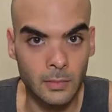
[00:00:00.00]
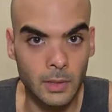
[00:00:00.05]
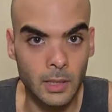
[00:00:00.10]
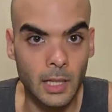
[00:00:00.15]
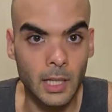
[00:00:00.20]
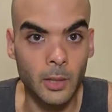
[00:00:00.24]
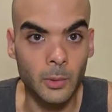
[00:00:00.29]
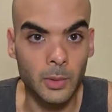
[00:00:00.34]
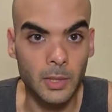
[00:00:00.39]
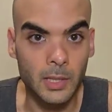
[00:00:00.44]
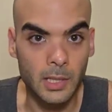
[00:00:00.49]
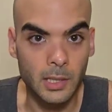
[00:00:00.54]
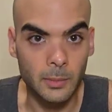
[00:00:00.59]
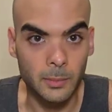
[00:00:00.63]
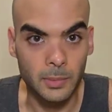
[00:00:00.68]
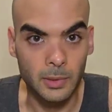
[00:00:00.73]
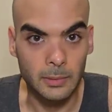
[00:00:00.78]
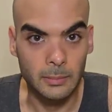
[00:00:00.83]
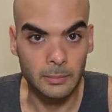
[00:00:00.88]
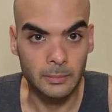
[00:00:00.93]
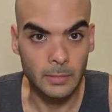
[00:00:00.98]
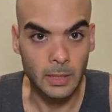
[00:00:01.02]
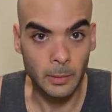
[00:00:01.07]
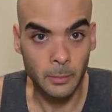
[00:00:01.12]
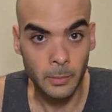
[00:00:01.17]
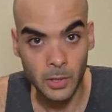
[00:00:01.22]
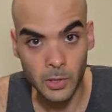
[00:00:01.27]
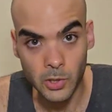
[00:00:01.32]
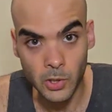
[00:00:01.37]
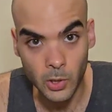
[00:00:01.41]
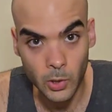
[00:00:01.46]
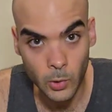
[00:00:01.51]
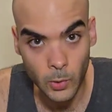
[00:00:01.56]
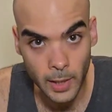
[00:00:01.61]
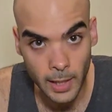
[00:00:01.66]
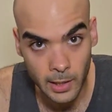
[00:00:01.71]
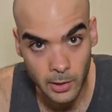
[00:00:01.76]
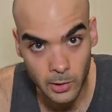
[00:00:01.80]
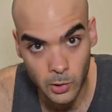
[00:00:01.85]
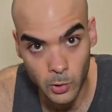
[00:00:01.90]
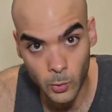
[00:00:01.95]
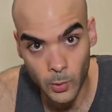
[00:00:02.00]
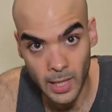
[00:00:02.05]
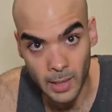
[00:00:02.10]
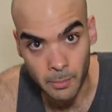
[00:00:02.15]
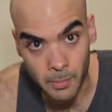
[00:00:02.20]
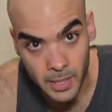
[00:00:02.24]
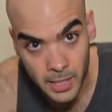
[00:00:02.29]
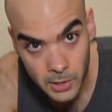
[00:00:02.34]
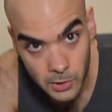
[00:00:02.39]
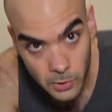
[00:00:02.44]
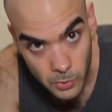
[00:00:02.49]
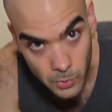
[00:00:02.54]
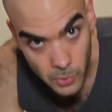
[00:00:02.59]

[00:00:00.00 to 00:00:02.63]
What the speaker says: Hey, what's up? I'm going to show you how to do a pistol